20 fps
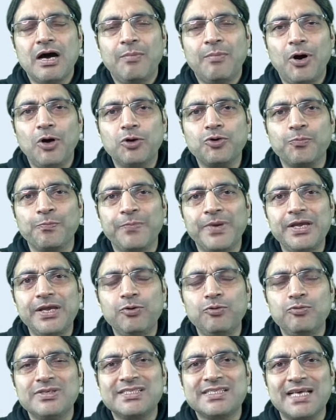About
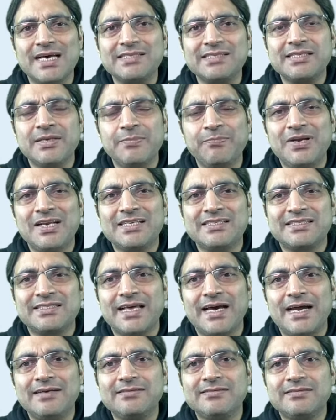Binu is as simple as
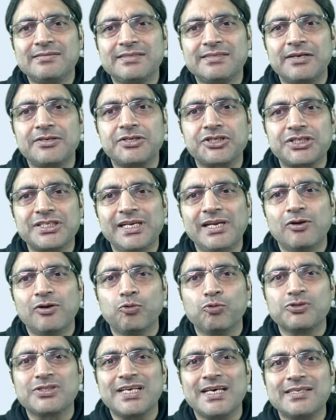that she
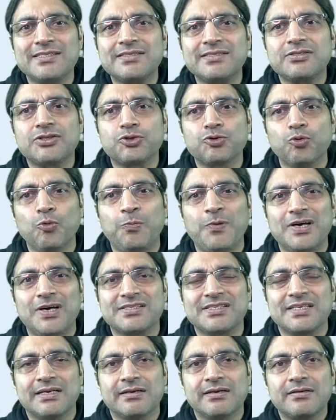loses
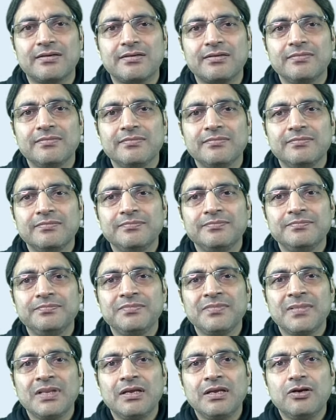2%.
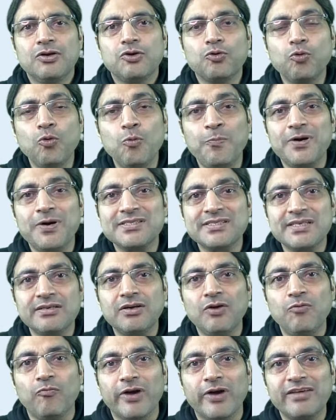
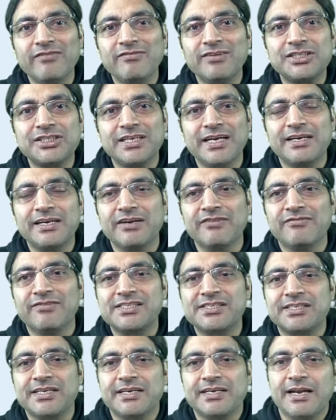2% of whatever she had
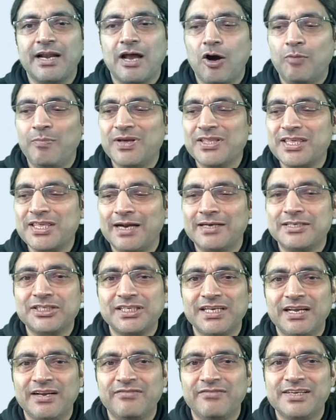invested. And how much had
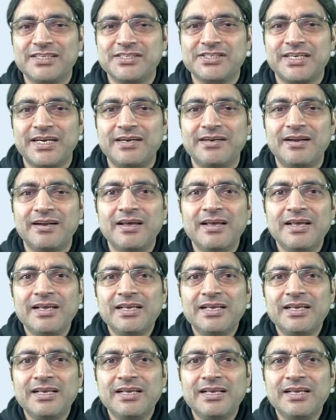she invested?